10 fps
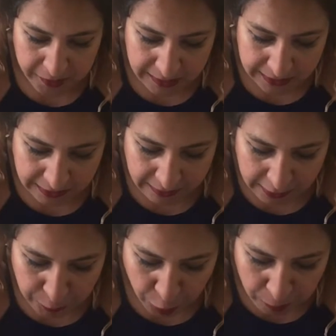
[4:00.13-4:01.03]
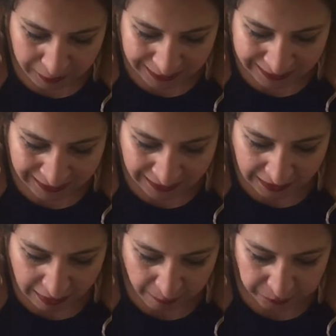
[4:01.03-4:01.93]
personally think that's probably
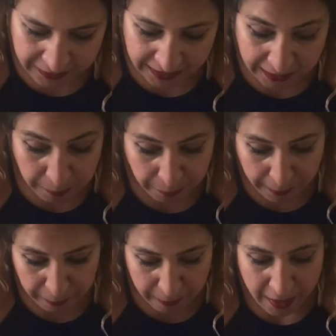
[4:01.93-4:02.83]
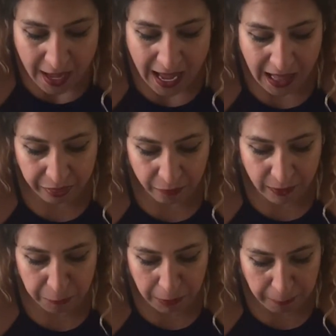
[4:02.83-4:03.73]
the cayenne pepper and the
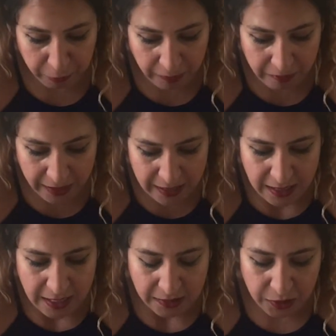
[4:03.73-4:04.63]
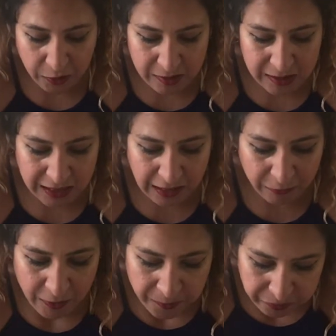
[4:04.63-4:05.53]
red pepper in there. So you can see
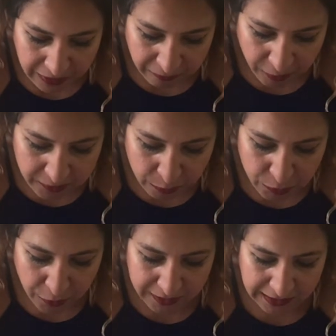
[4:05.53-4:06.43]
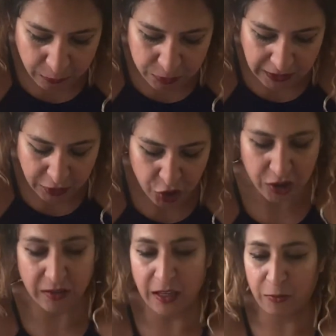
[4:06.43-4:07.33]
there are some tiny little textures
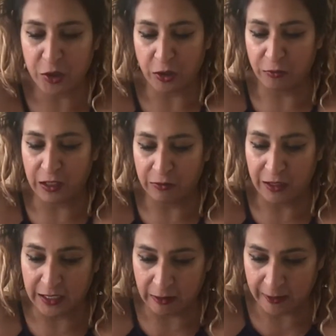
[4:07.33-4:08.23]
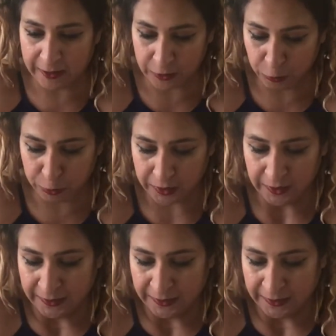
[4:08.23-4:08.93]
in there which I really like. Oops,